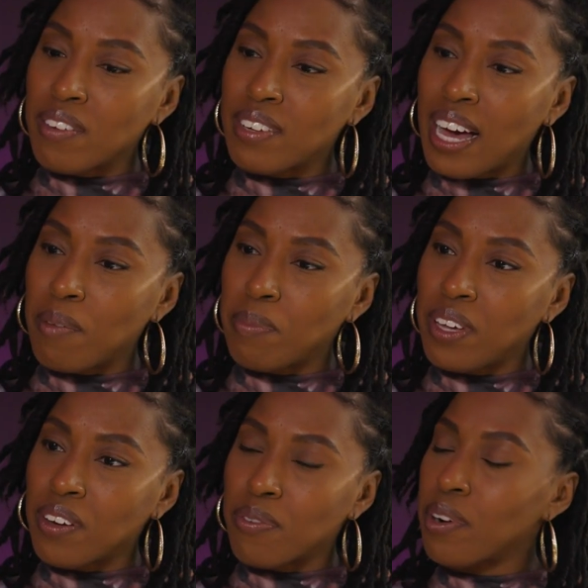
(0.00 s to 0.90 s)
of not
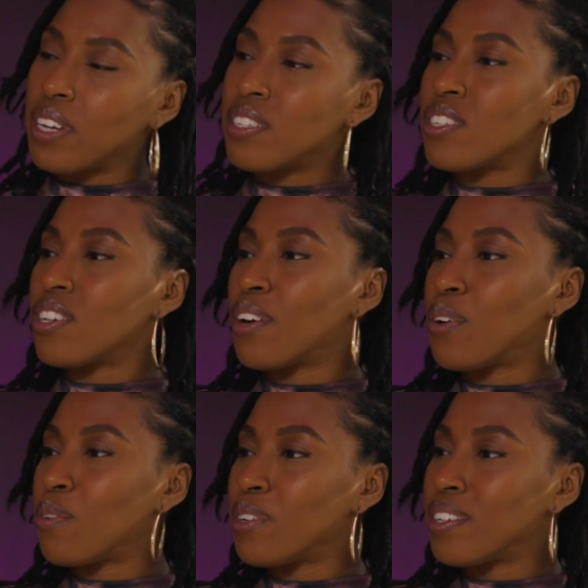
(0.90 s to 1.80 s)
being afraid to start
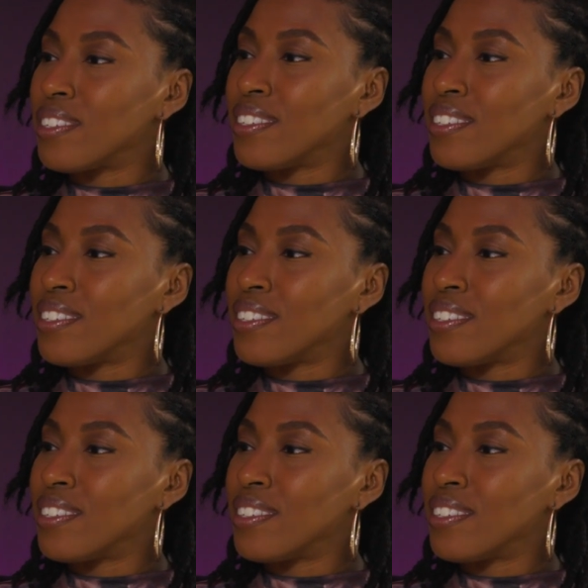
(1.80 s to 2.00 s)
over